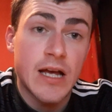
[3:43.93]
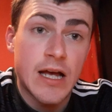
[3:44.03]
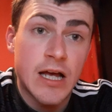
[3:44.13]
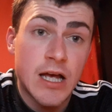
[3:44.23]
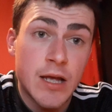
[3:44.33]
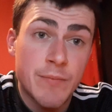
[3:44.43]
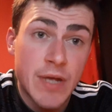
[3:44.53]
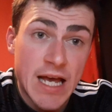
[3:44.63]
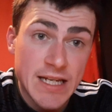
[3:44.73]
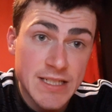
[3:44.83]

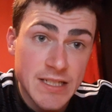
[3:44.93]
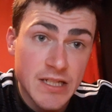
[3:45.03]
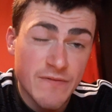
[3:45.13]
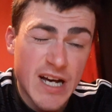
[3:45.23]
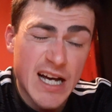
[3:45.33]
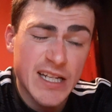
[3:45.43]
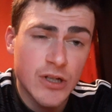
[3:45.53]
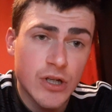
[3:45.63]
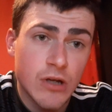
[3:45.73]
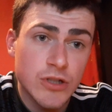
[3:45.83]
Edison Cavani
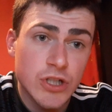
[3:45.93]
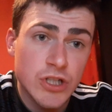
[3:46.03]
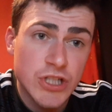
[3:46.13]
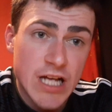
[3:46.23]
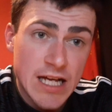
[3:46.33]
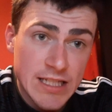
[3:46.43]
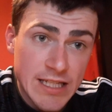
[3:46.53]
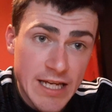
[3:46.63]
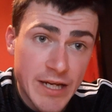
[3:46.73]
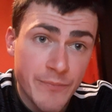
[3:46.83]
could also start the
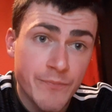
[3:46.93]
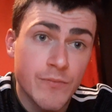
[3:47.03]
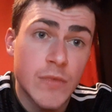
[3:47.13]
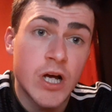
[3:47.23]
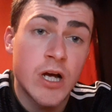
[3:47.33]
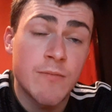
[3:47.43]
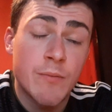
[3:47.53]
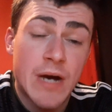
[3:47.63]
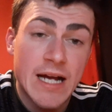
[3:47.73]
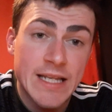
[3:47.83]
game.
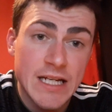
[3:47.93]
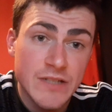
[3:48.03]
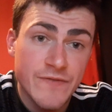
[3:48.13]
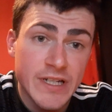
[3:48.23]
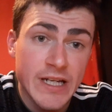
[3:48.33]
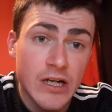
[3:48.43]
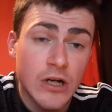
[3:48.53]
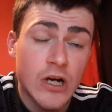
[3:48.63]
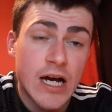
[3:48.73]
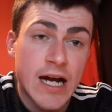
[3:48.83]
On my next
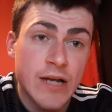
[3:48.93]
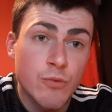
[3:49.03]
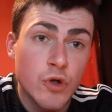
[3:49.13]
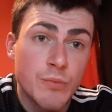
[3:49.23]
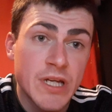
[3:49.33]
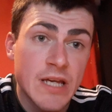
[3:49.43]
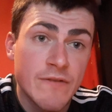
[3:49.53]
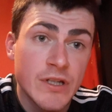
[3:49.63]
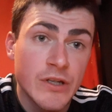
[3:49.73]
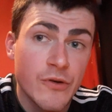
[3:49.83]
video, I will be
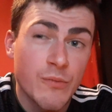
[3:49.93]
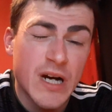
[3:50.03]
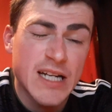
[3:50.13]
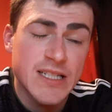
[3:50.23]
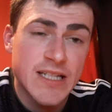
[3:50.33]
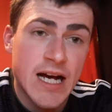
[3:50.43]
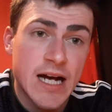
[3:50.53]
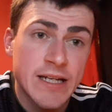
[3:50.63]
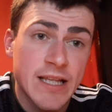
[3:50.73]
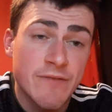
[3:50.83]
giving you my
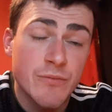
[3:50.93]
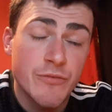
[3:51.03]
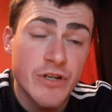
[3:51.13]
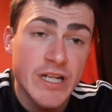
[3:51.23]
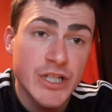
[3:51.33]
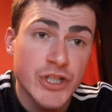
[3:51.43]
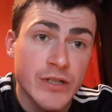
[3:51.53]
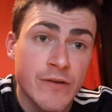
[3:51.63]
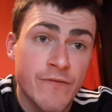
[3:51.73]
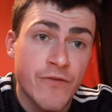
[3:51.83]
starting 11
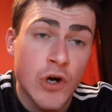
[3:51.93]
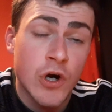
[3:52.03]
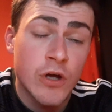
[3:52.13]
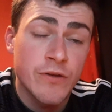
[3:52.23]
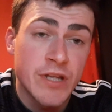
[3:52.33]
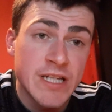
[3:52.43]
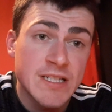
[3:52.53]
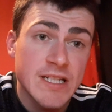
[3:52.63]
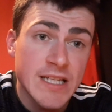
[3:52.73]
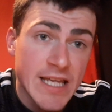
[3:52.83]
prediction for
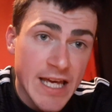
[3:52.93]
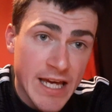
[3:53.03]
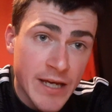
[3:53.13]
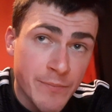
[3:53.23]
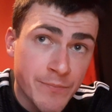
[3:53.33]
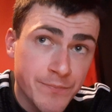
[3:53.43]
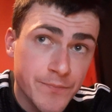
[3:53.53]
this game.